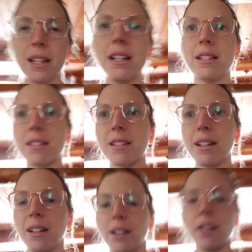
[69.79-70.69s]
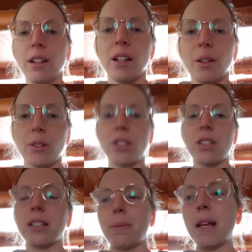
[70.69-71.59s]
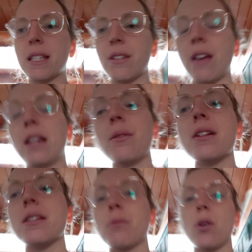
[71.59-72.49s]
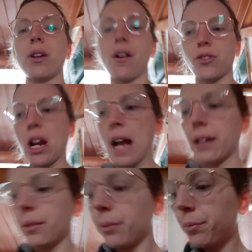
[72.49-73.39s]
is, which is expansive. Anyways, I'm going off track.